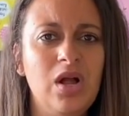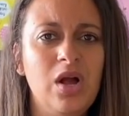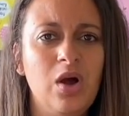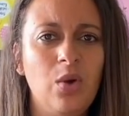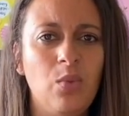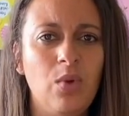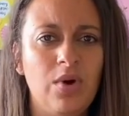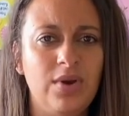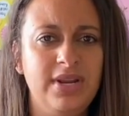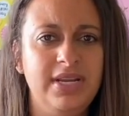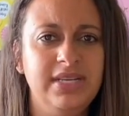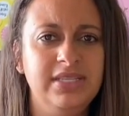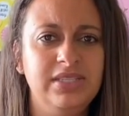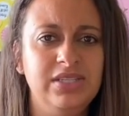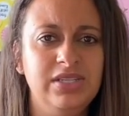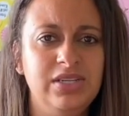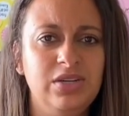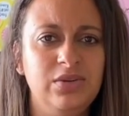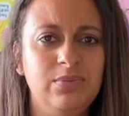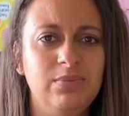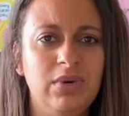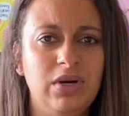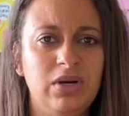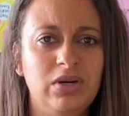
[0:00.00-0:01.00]
wanting to
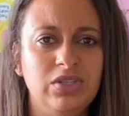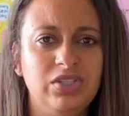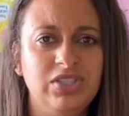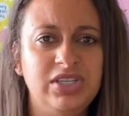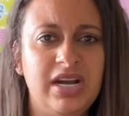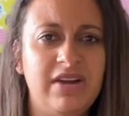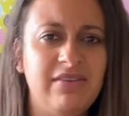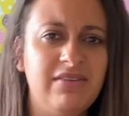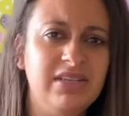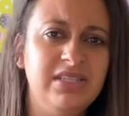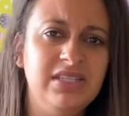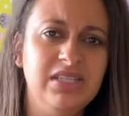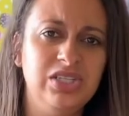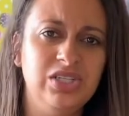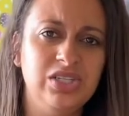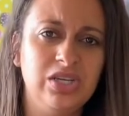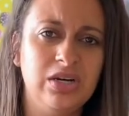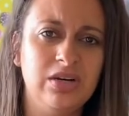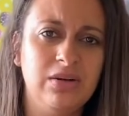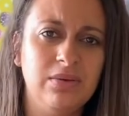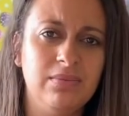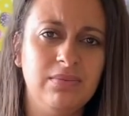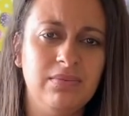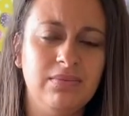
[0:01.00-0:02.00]
do more charity
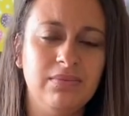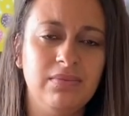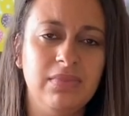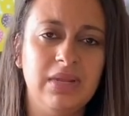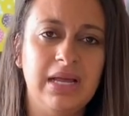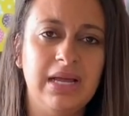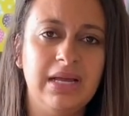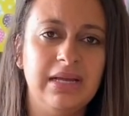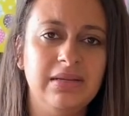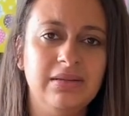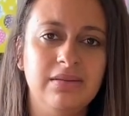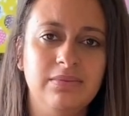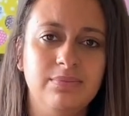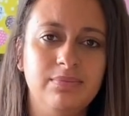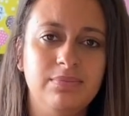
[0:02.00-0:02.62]
shop like